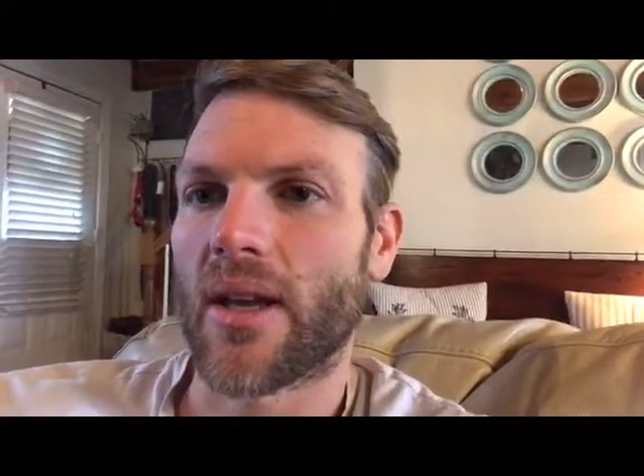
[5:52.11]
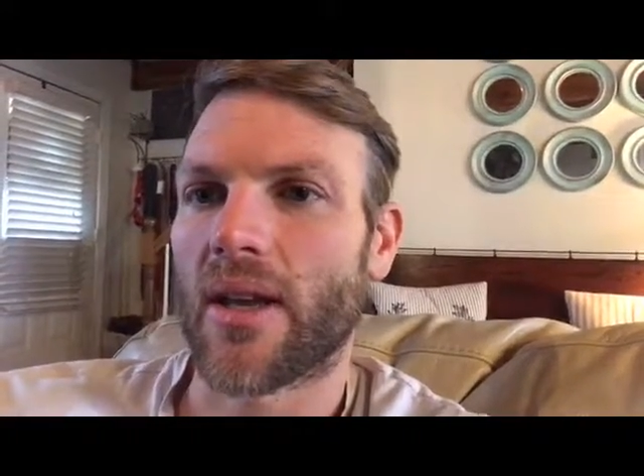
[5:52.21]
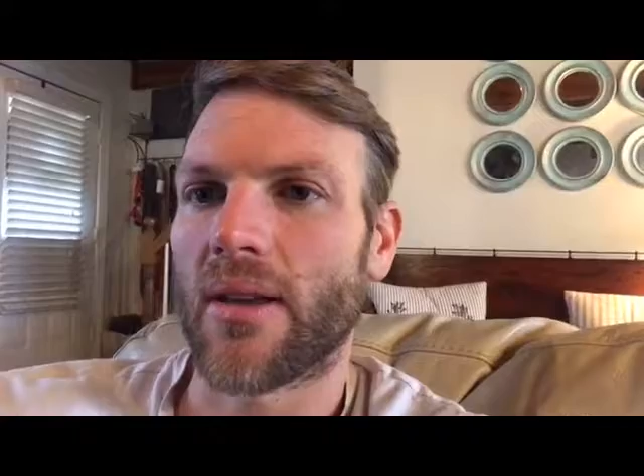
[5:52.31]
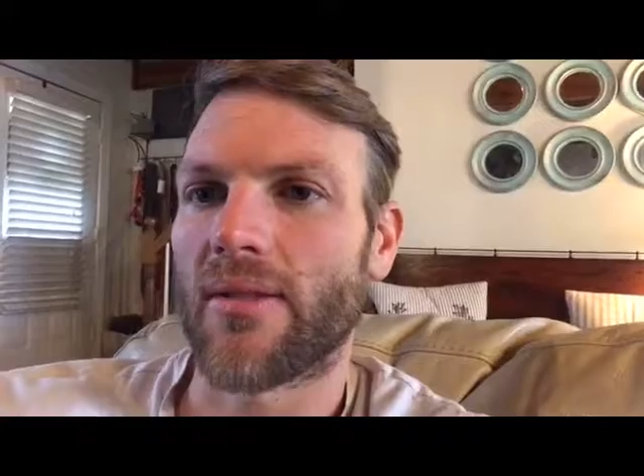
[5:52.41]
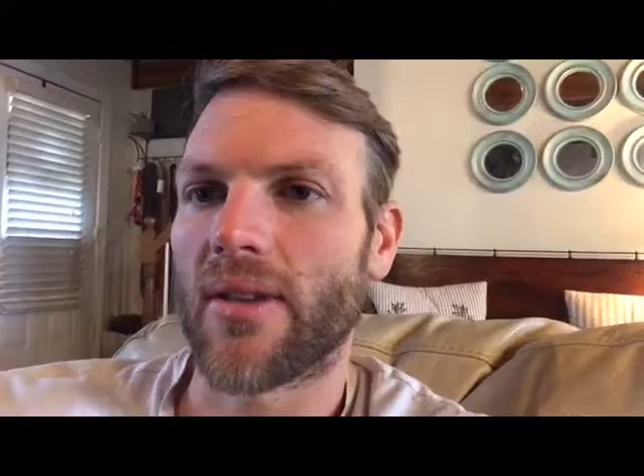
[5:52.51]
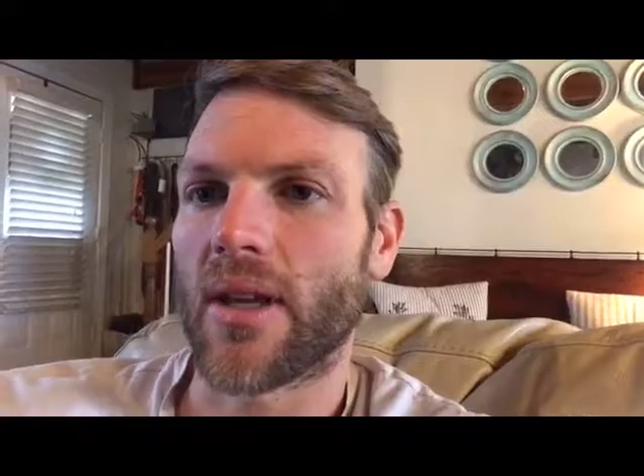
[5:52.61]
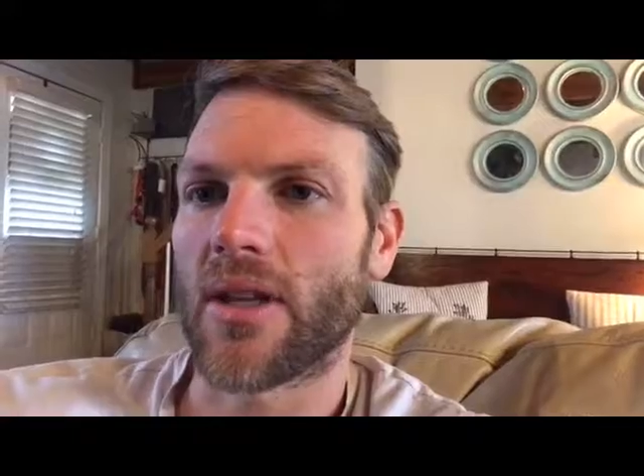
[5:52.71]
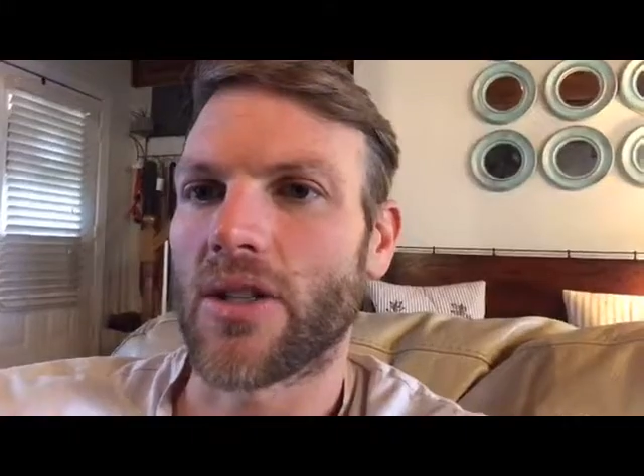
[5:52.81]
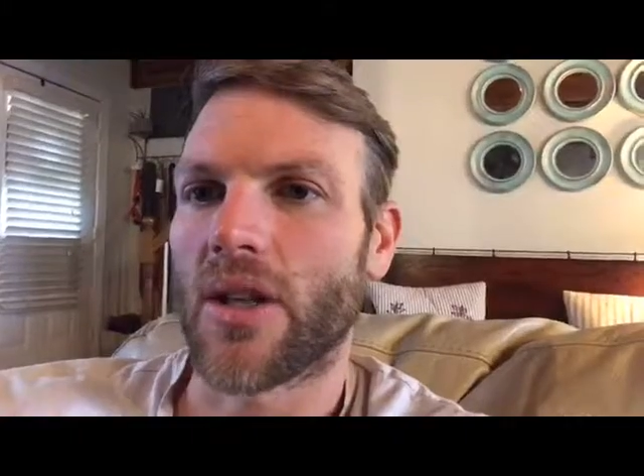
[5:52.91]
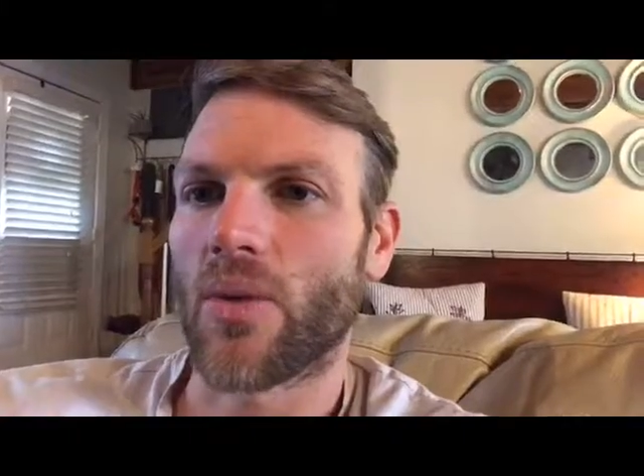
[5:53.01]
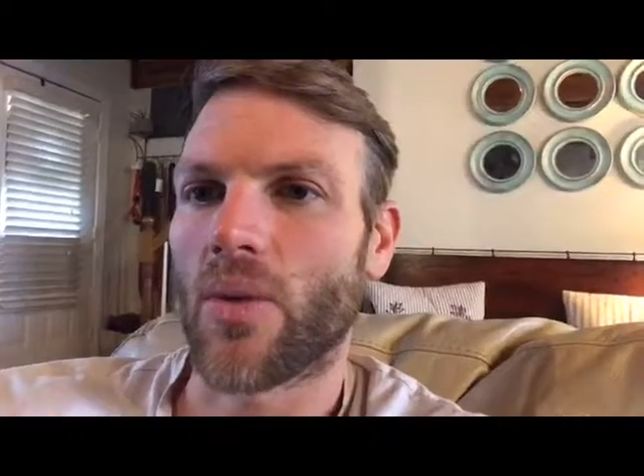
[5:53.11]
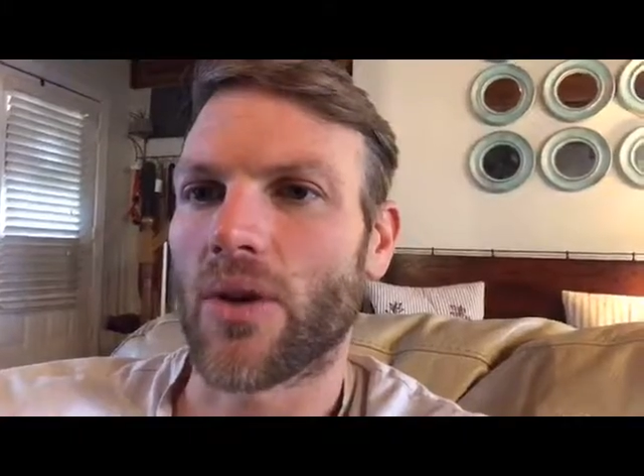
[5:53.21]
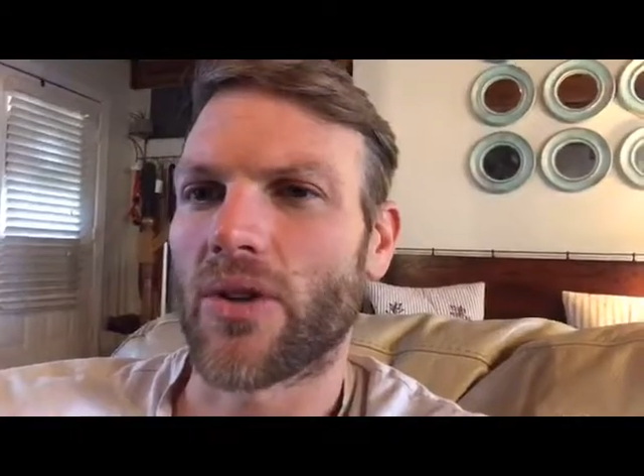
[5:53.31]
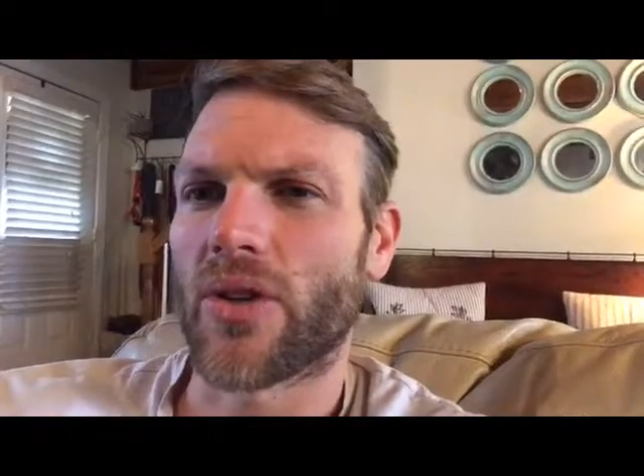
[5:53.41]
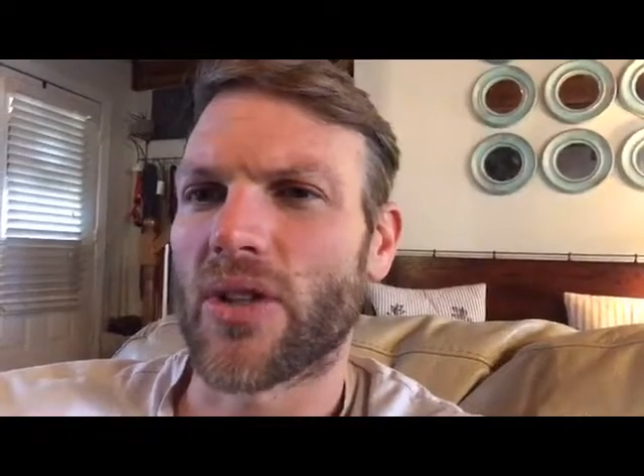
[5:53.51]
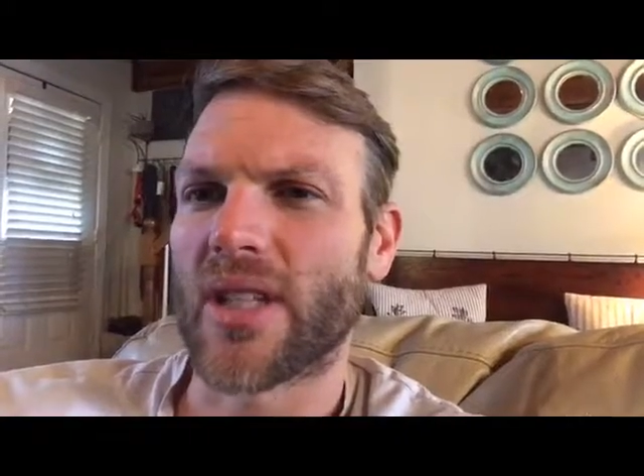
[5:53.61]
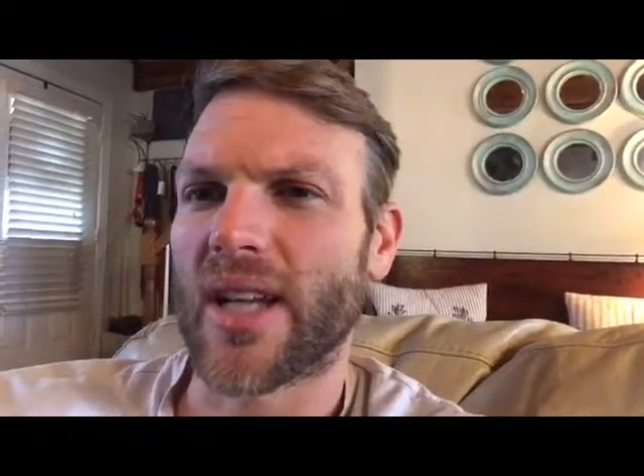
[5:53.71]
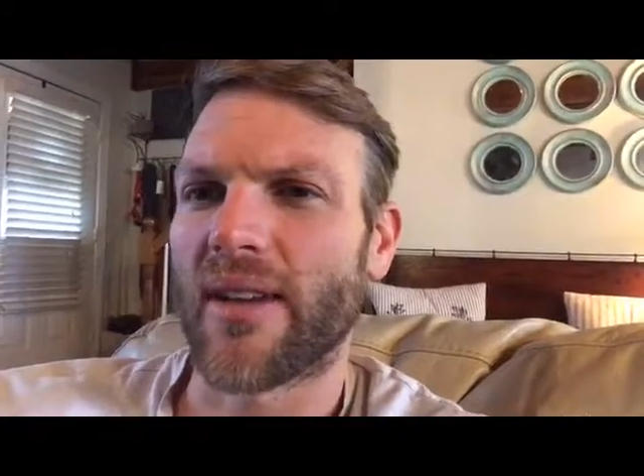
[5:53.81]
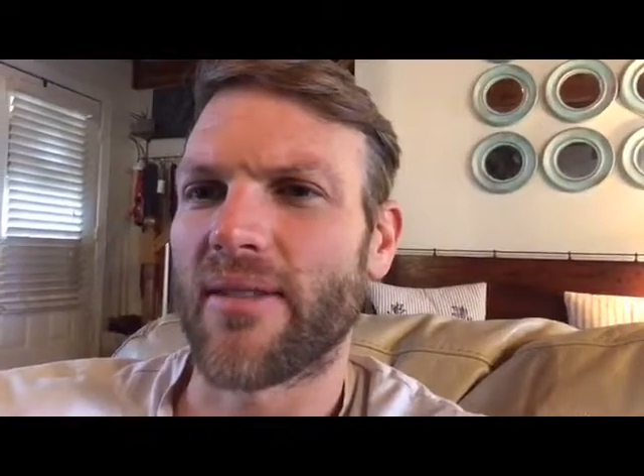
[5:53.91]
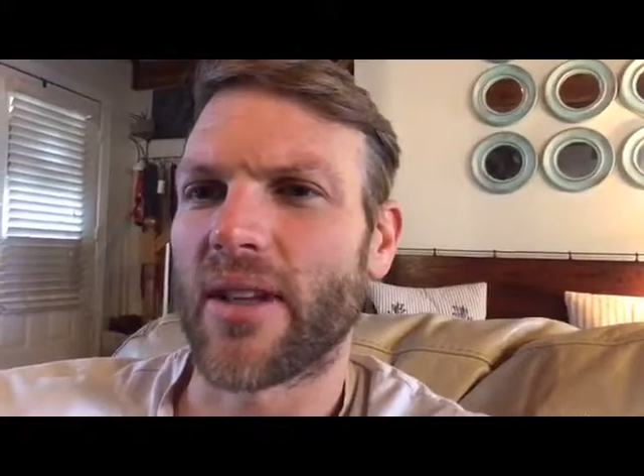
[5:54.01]
skiving, Jen Walter,
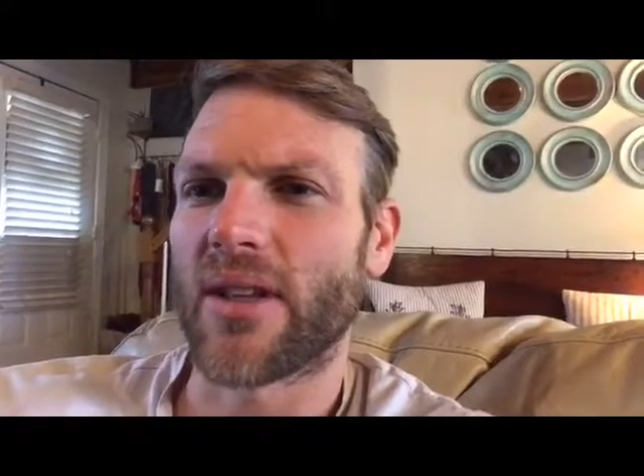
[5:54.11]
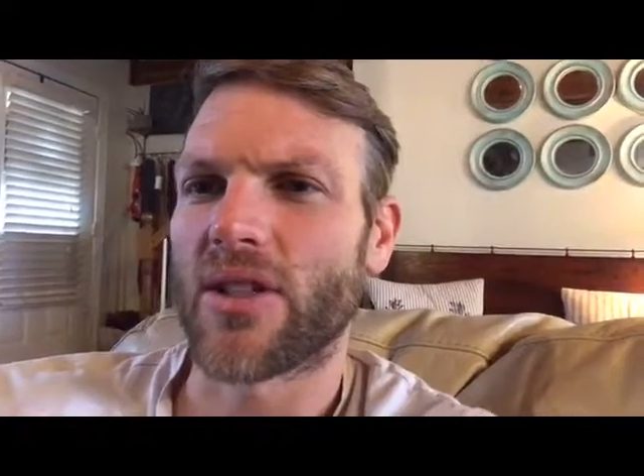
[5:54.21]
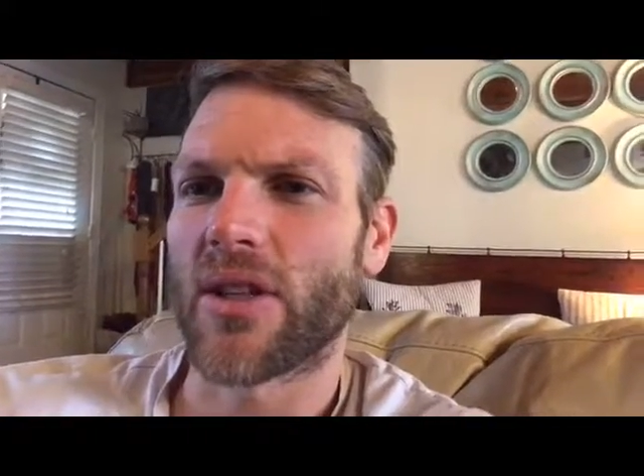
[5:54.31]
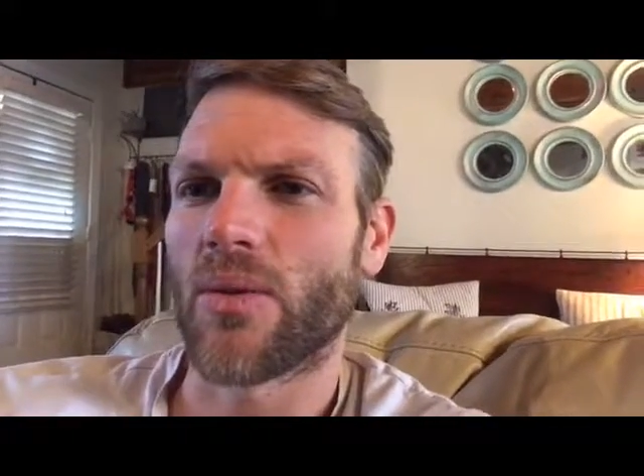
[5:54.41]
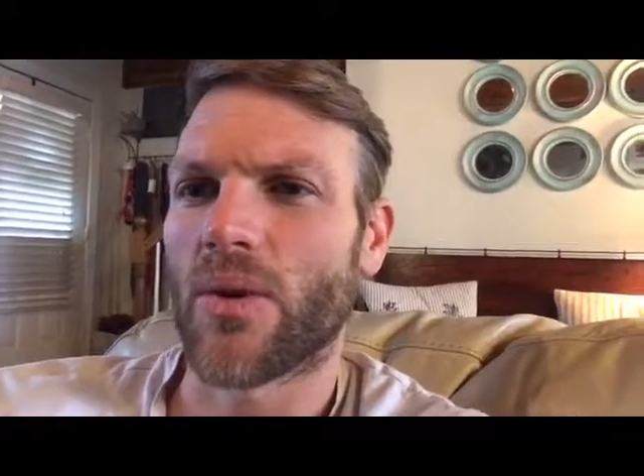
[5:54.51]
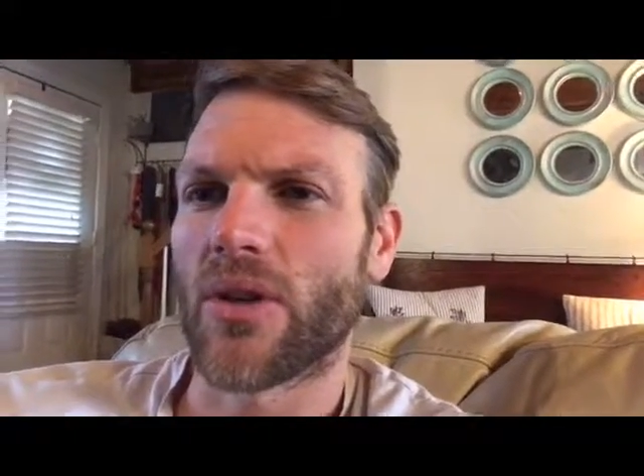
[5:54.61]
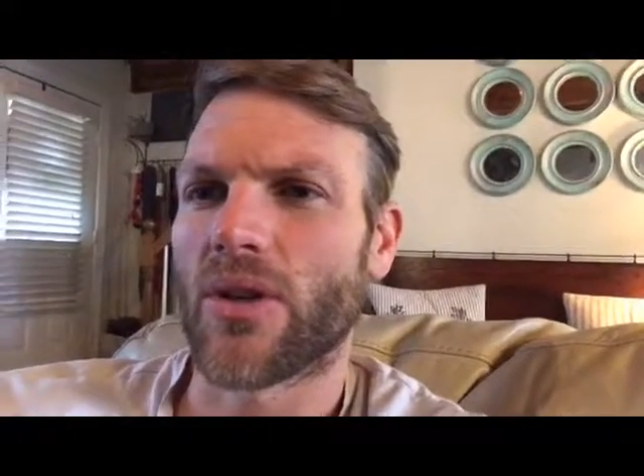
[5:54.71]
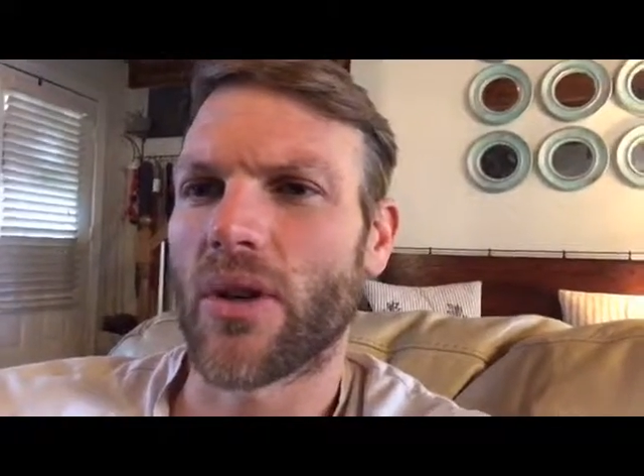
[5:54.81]
skiving, Jen Walter.